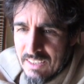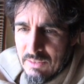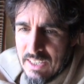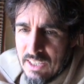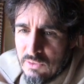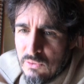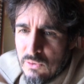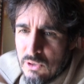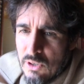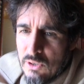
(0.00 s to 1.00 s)
Anyway, he has
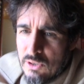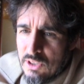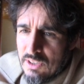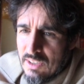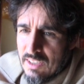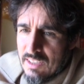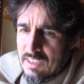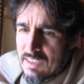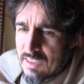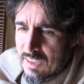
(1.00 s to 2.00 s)
4 oceans, and
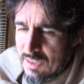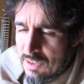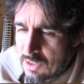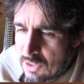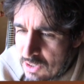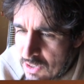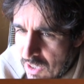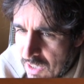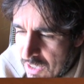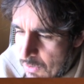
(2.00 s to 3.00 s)
it starts
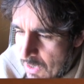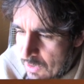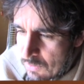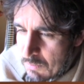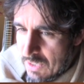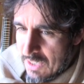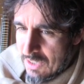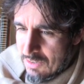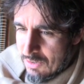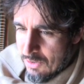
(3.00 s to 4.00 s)
clockwise from the
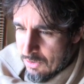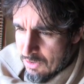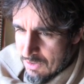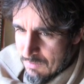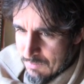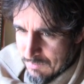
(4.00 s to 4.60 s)
Eastern Ocean.